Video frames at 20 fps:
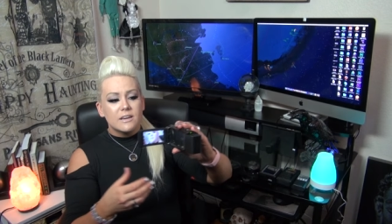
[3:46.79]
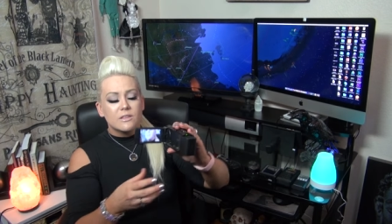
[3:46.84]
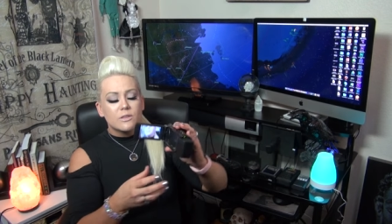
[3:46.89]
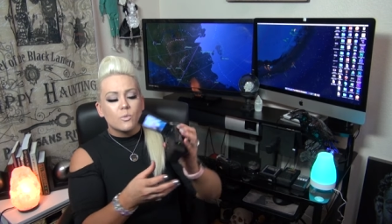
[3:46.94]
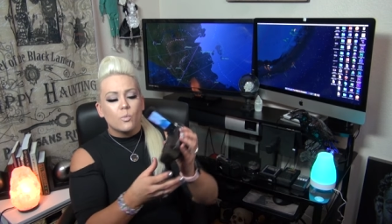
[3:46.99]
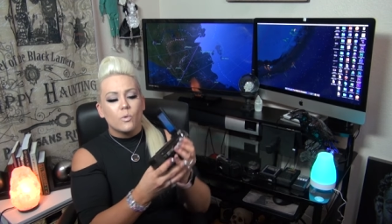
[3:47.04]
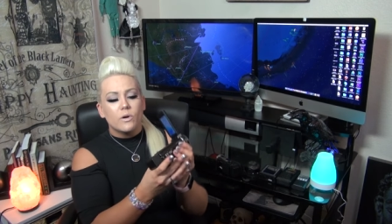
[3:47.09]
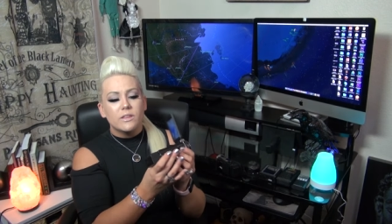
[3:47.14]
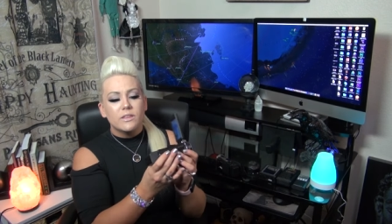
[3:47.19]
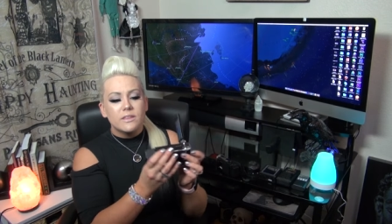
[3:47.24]
the
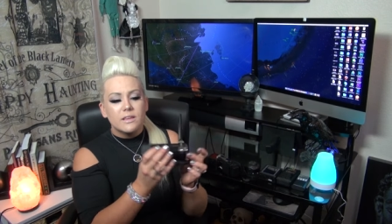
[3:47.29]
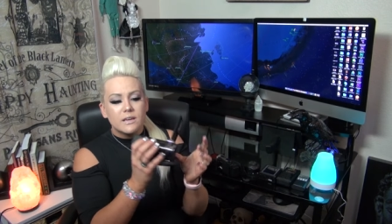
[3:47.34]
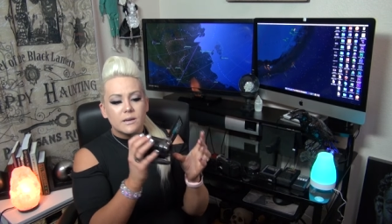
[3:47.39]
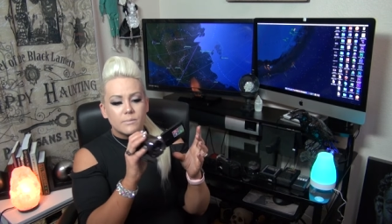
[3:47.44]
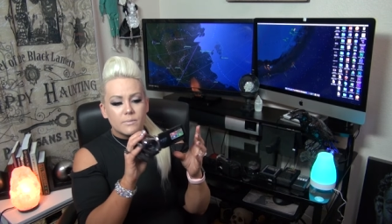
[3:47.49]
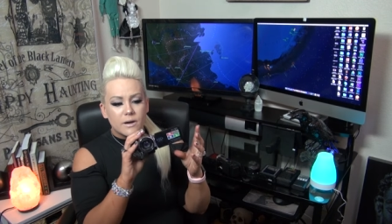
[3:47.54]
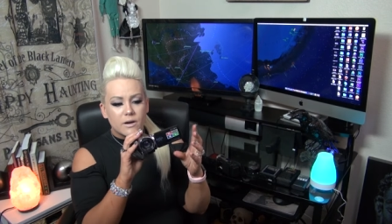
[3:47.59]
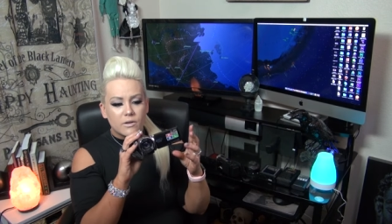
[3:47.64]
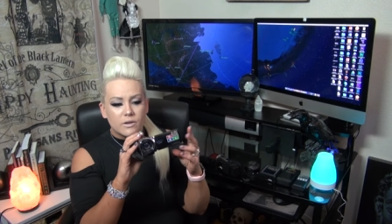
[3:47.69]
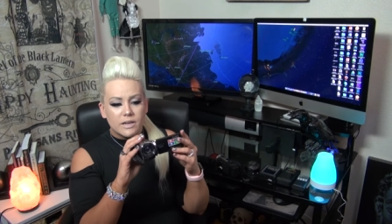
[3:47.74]
one thing
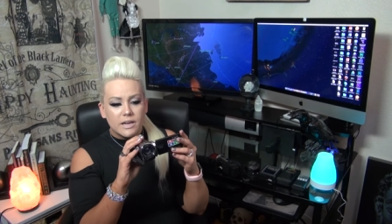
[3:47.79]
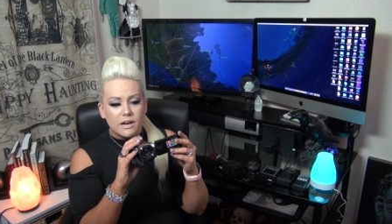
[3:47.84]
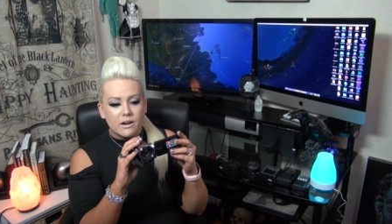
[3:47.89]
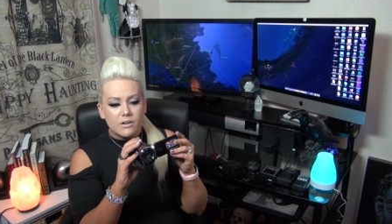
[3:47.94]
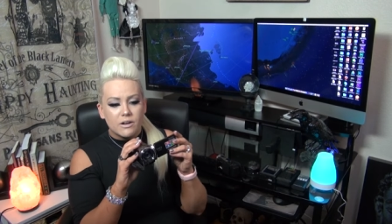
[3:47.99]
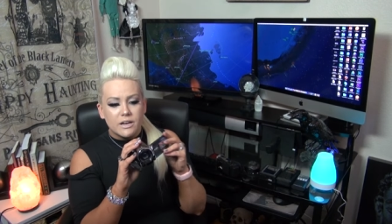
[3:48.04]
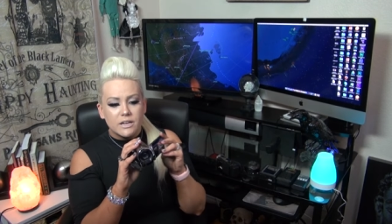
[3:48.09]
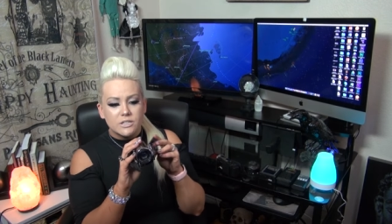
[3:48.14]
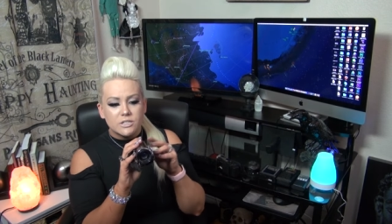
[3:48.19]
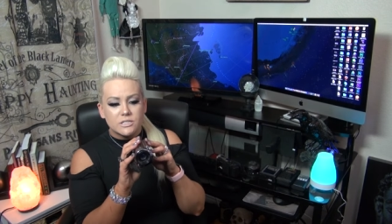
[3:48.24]
about
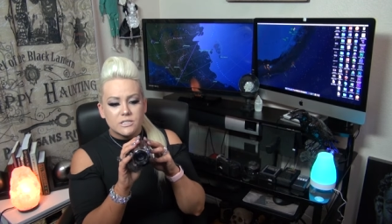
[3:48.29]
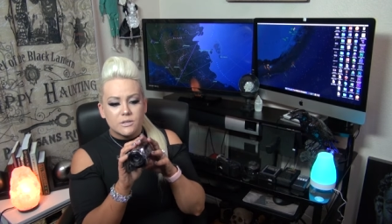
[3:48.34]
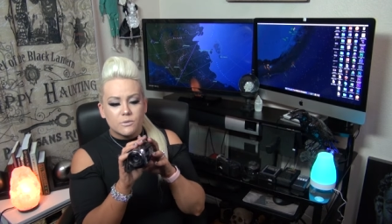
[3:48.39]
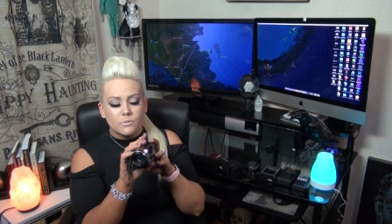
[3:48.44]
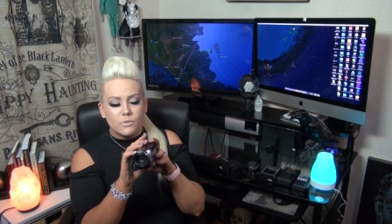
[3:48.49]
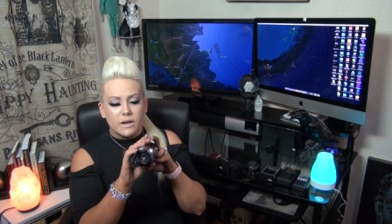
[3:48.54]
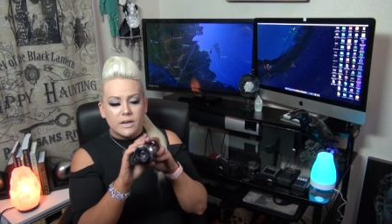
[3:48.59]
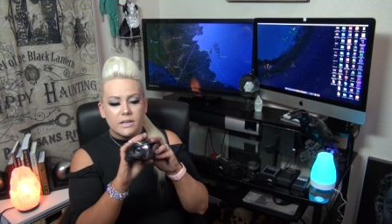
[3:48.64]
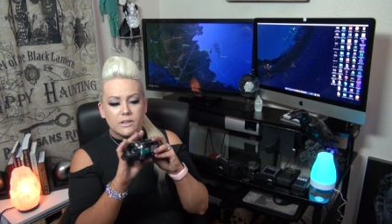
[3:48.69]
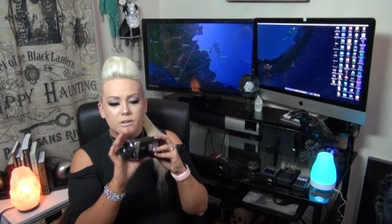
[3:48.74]
carrying just a
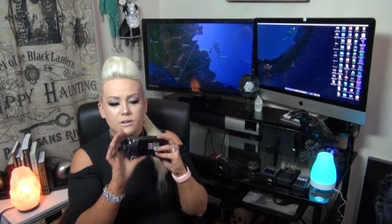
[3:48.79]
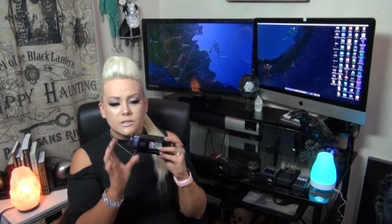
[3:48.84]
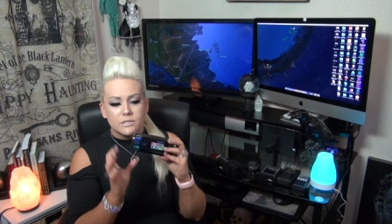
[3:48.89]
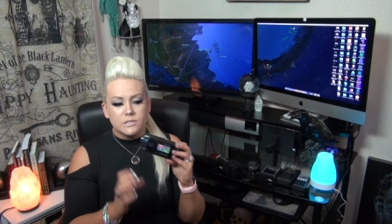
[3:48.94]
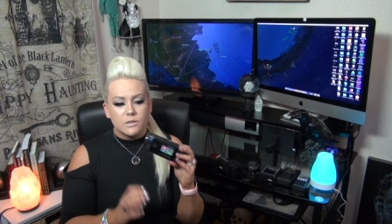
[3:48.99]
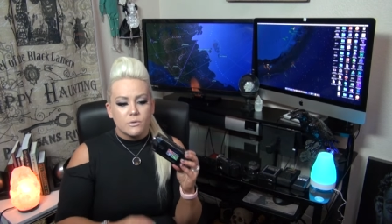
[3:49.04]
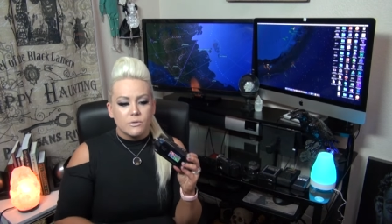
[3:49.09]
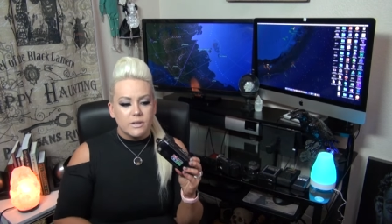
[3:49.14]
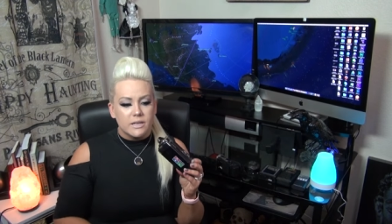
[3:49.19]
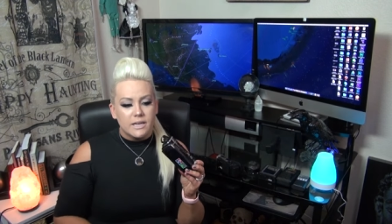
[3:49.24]
regular
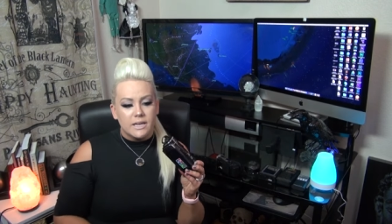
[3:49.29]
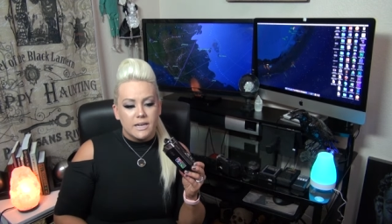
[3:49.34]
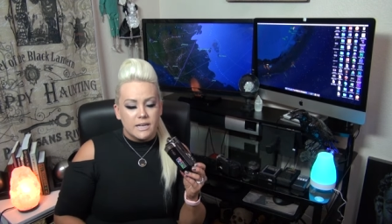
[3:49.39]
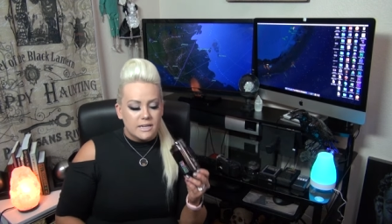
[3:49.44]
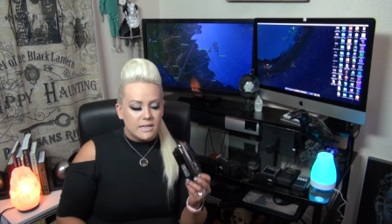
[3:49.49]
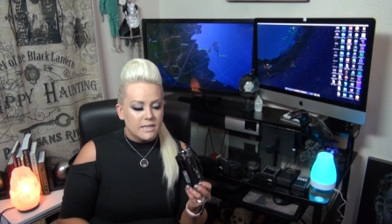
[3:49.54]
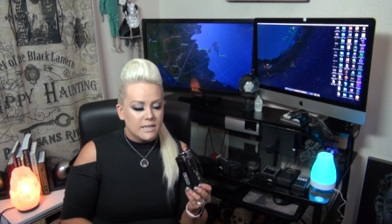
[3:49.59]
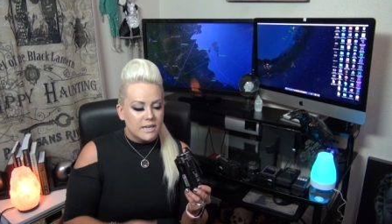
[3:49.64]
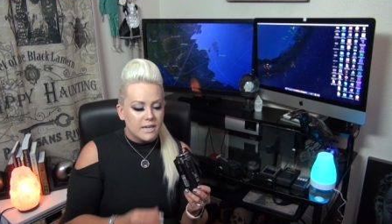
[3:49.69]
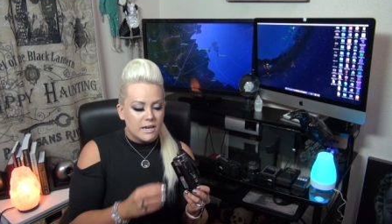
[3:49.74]
Sony
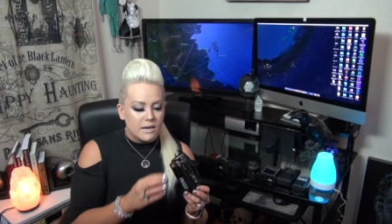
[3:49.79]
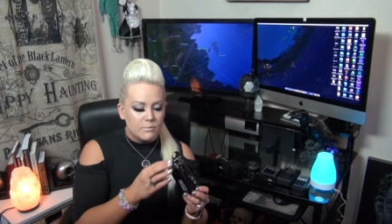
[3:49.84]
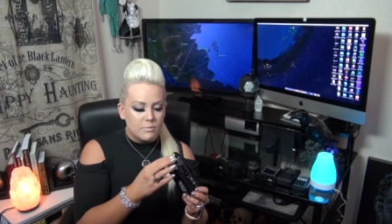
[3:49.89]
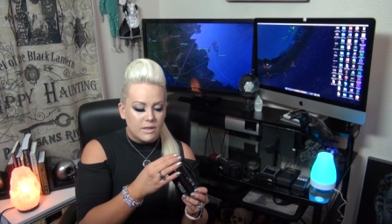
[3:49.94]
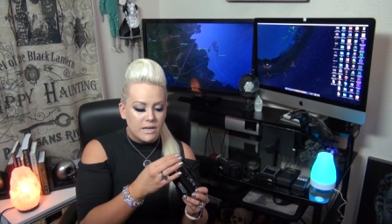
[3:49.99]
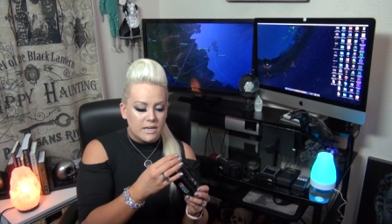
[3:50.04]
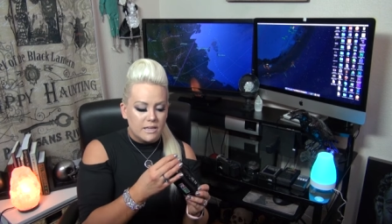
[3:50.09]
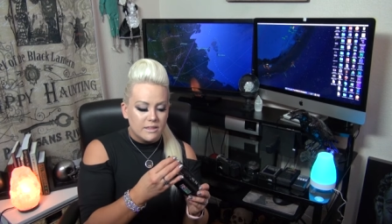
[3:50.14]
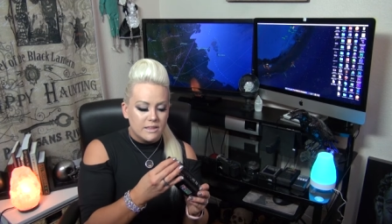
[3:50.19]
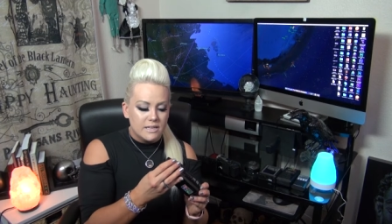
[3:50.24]
handy cam
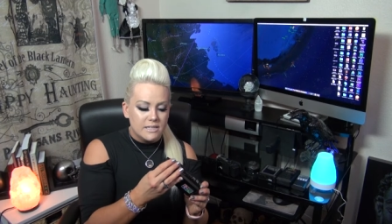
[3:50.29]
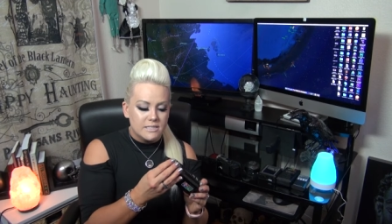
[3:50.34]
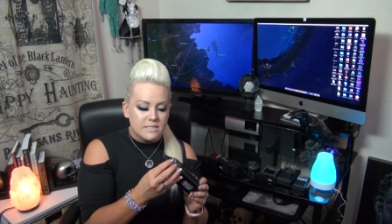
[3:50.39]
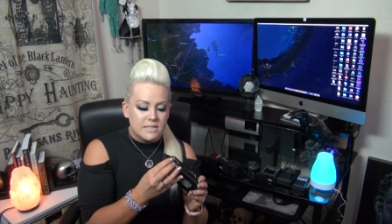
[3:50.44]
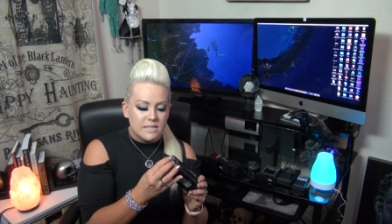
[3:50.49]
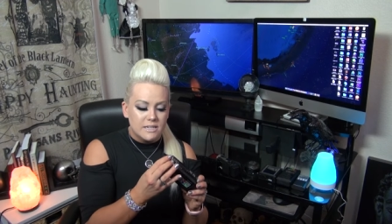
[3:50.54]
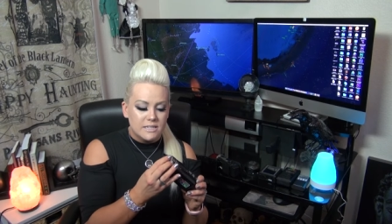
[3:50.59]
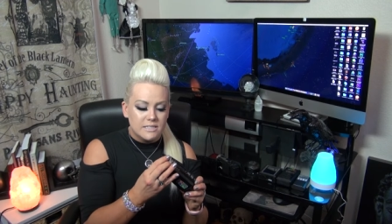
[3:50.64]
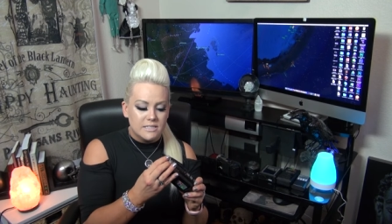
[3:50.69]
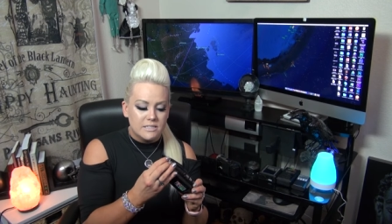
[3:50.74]
like this
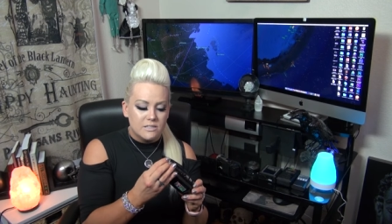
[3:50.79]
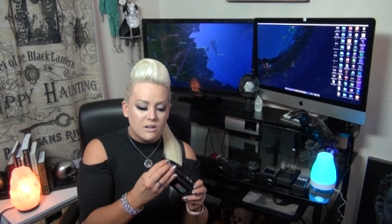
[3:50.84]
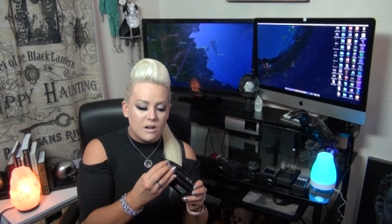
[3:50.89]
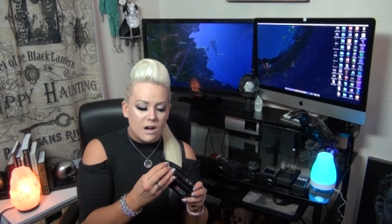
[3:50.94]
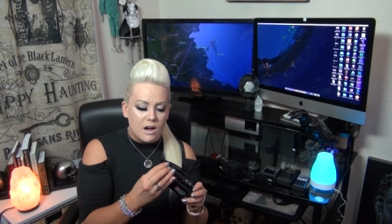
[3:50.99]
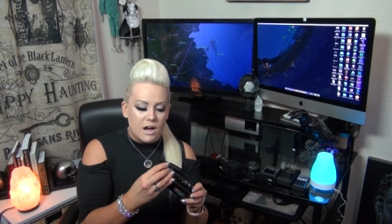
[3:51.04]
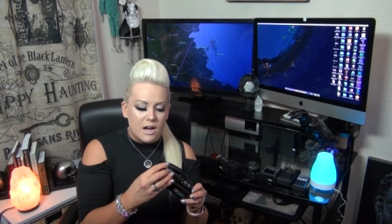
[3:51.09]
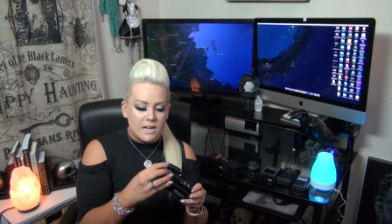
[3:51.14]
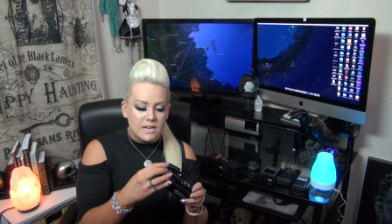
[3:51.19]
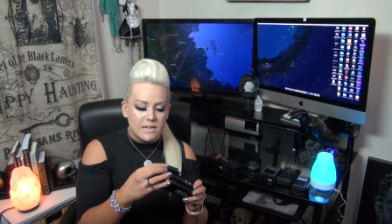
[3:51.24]
that is
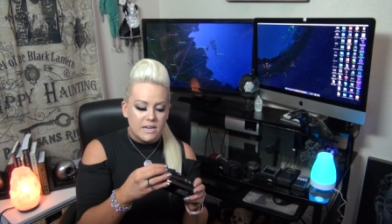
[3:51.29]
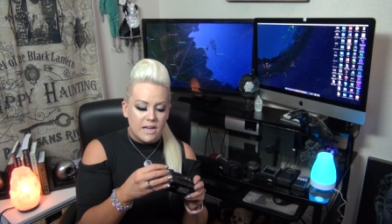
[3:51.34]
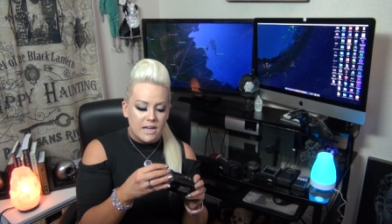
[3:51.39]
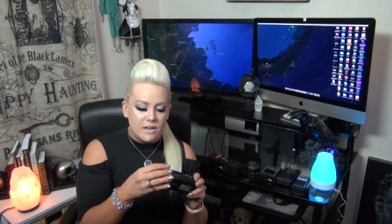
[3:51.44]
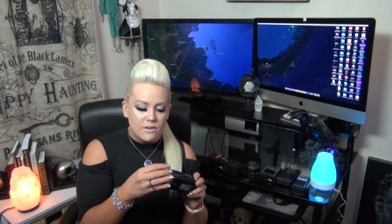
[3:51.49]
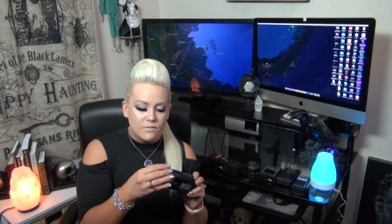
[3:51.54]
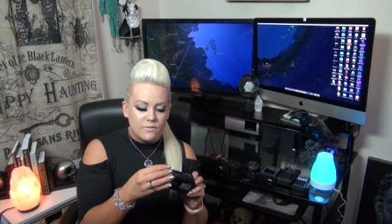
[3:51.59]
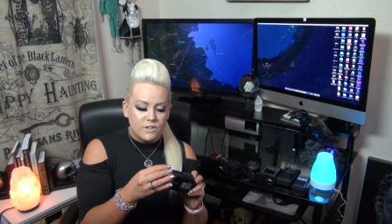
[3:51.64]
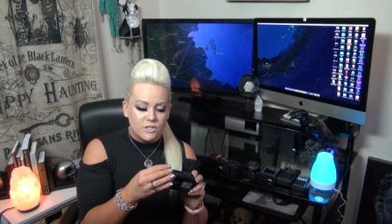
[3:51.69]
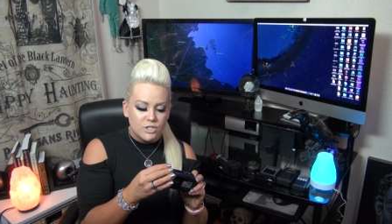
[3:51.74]
not
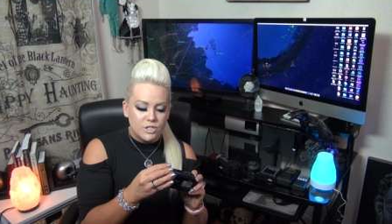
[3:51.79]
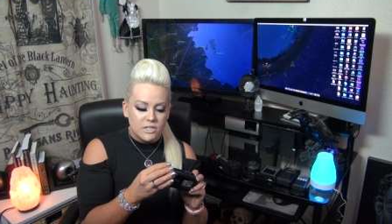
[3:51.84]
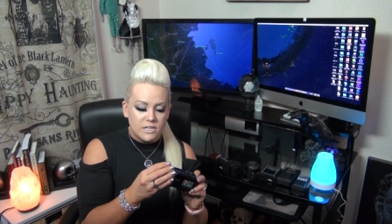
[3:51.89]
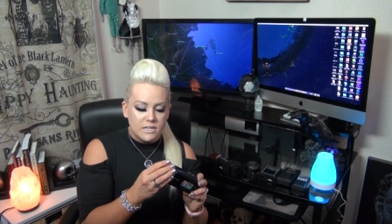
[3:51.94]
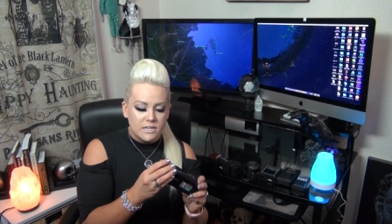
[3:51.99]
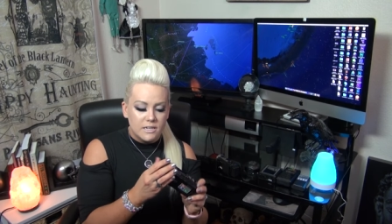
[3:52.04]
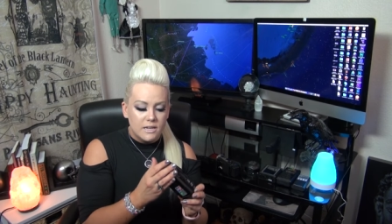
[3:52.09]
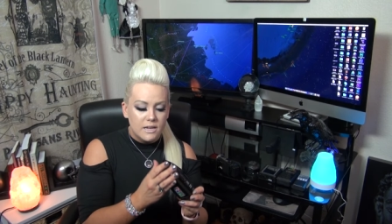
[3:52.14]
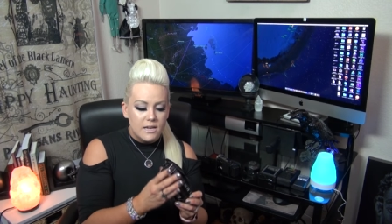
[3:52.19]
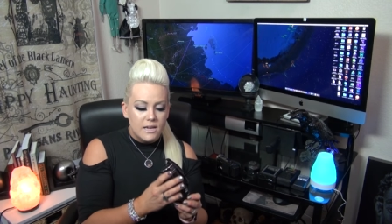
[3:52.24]
night
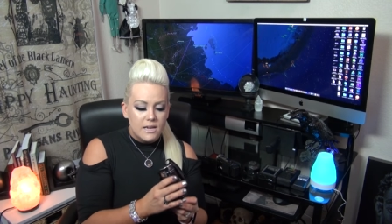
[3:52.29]
vision